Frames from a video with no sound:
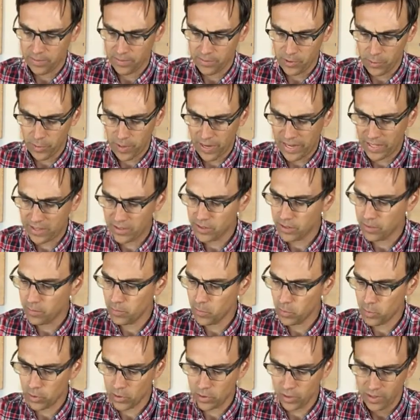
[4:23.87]
you add some
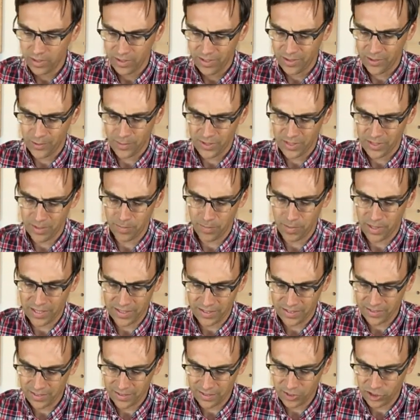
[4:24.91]
more, you know, what's a
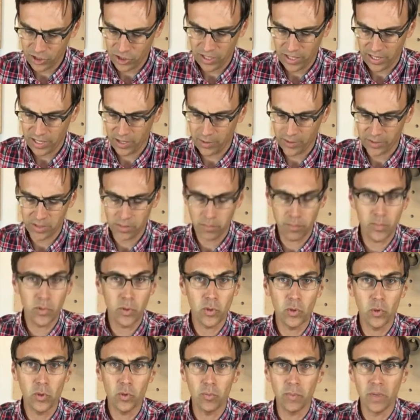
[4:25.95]
Boston chair, what's a
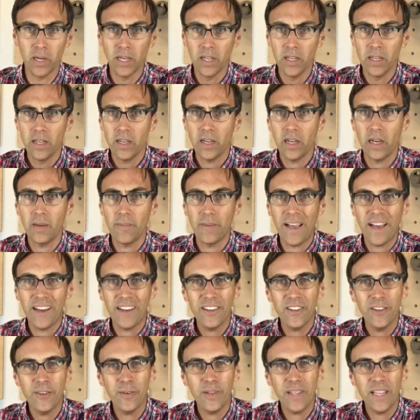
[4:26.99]
boom? How
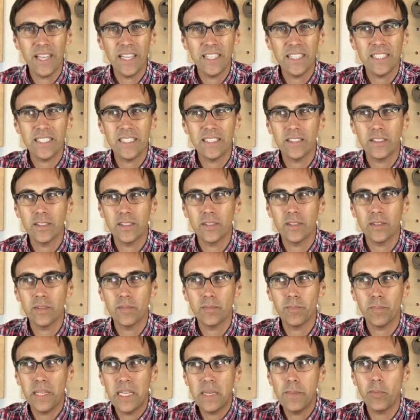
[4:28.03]
do you get
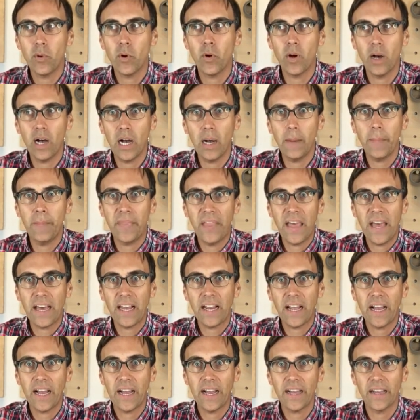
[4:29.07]
people up
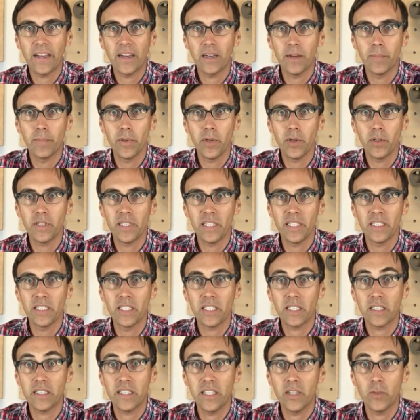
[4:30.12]
that high on a building
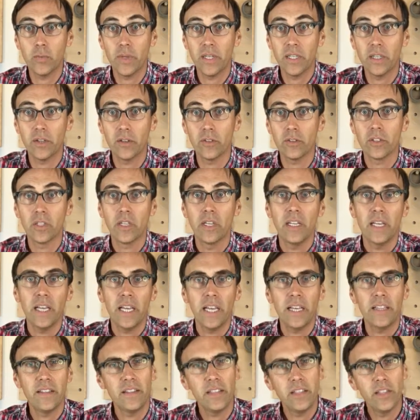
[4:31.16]
to clean windows?
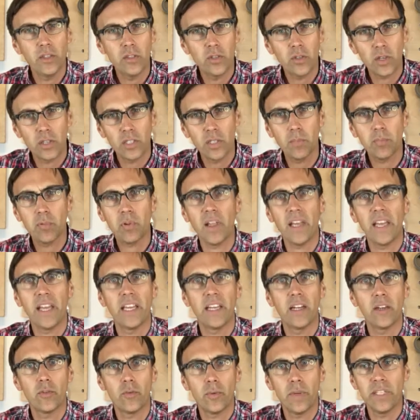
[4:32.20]
And you start to
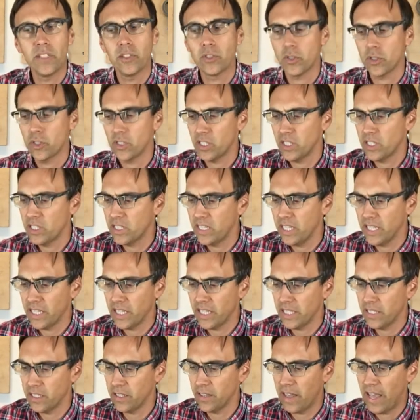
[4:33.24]
plan and research and dig
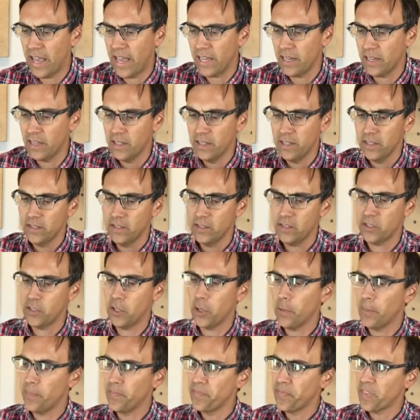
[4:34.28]
into that.
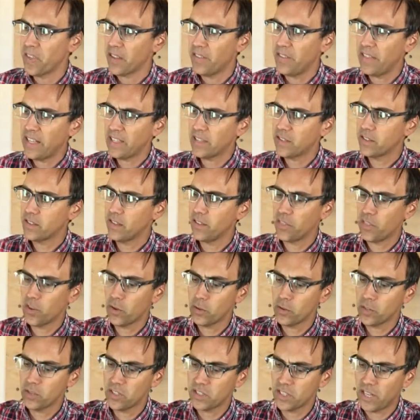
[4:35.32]
So that's the
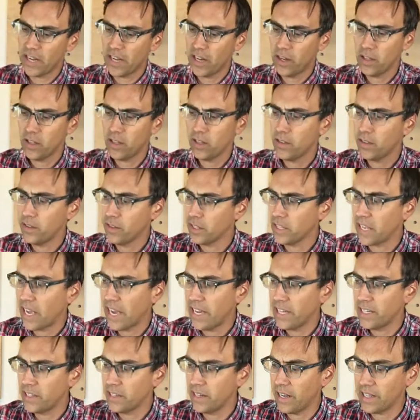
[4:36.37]
third style, the
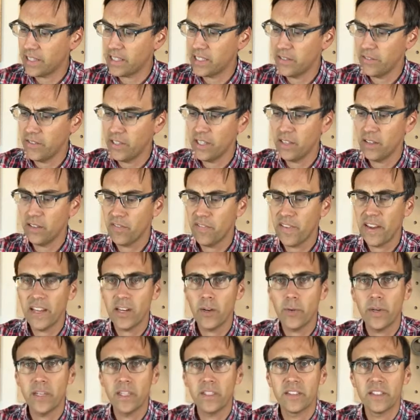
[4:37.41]
guided activity. And the
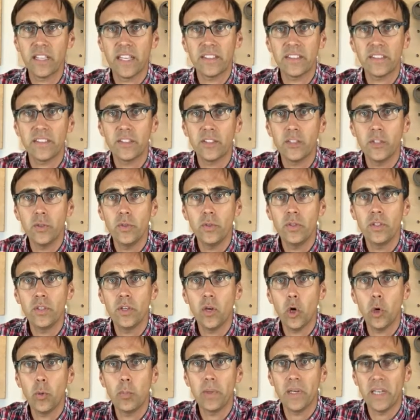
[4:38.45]
final one is that
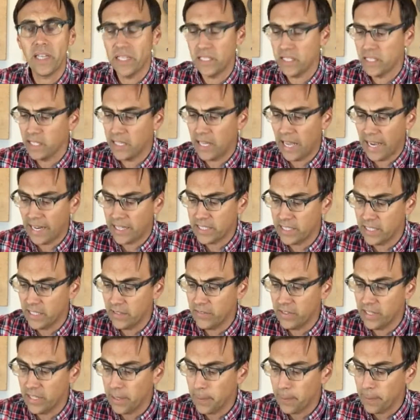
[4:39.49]
student open-ended
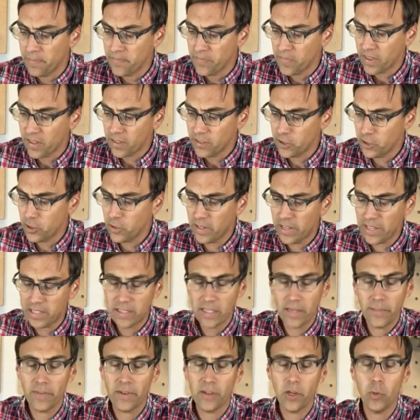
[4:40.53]
activity.
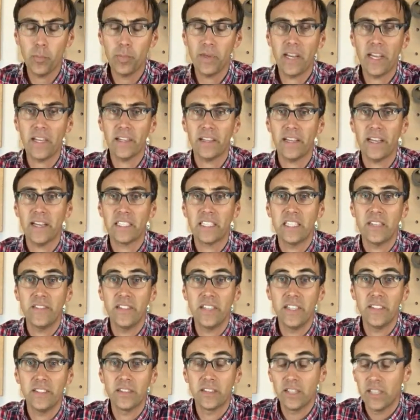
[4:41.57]
Student open-ended
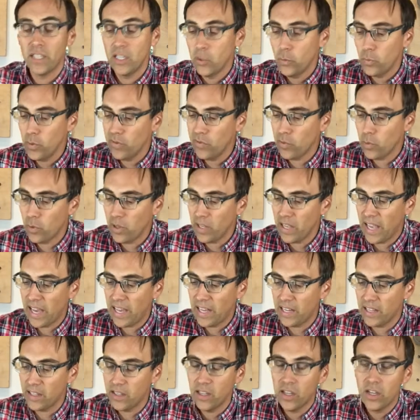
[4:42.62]
activity is, we've really
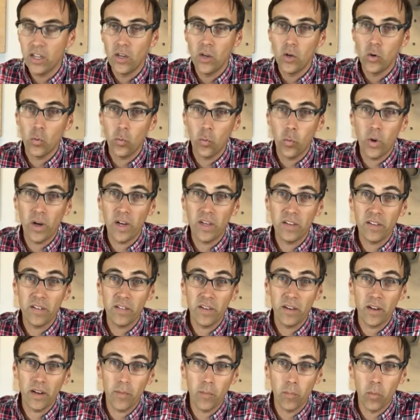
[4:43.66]
added
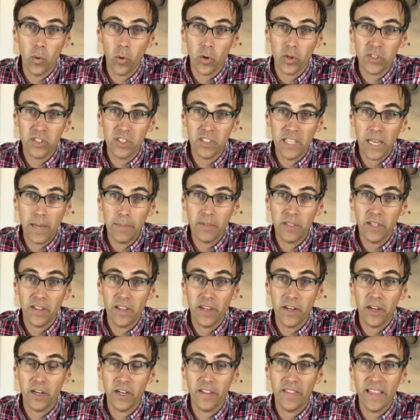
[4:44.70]
1 more step to
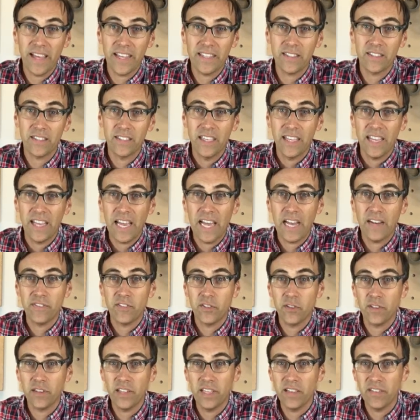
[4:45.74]
there, and that's
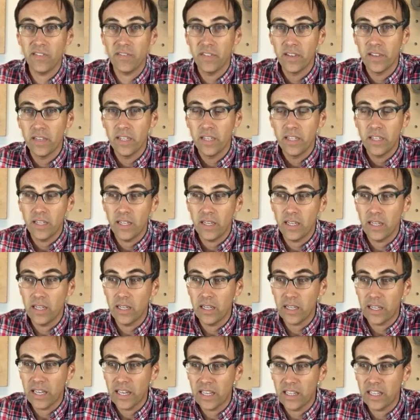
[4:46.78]
after they've
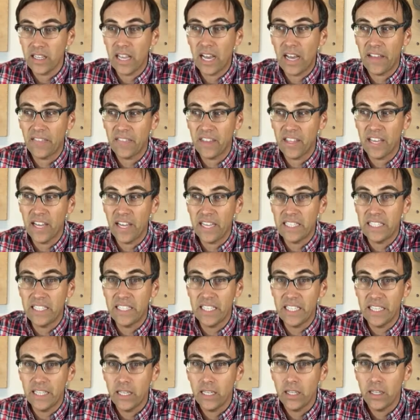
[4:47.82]
kind of got the
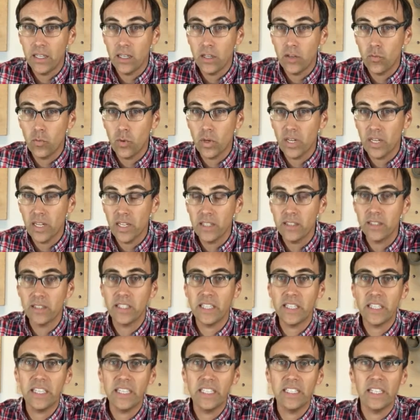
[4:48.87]
idea of what it is,
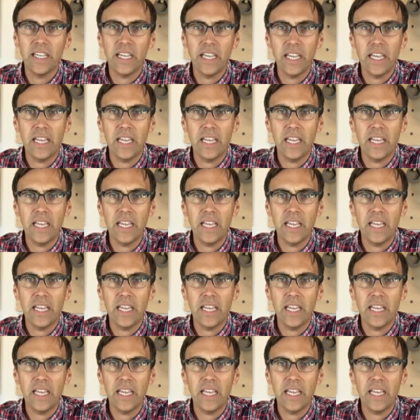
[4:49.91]
they need